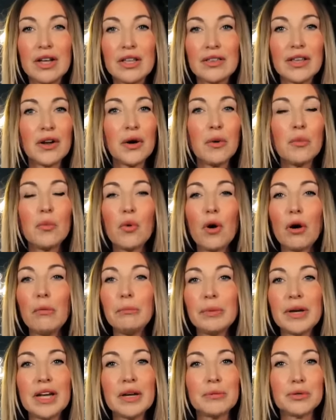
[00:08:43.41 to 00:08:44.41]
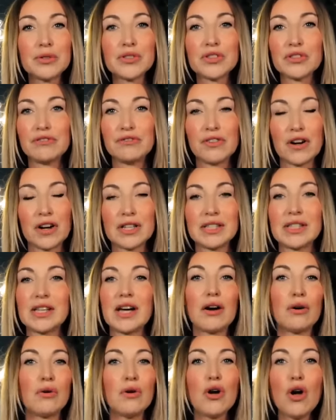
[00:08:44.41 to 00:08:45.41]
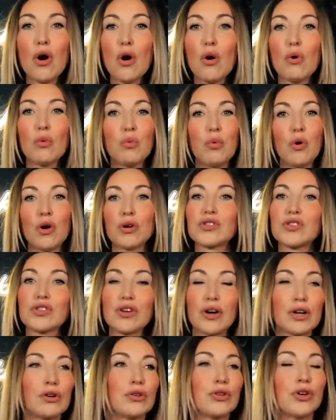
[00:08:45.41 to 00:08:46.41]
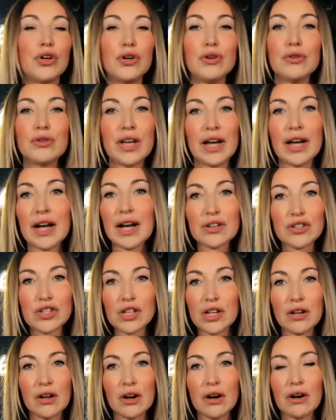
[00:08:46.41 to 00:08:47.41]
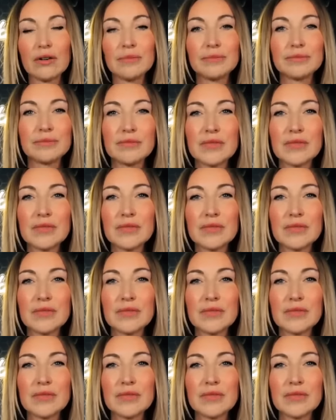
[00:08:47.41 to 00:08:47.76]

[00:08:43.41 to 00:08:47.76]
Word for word: They don't want people to find out what's going on, who they actually are.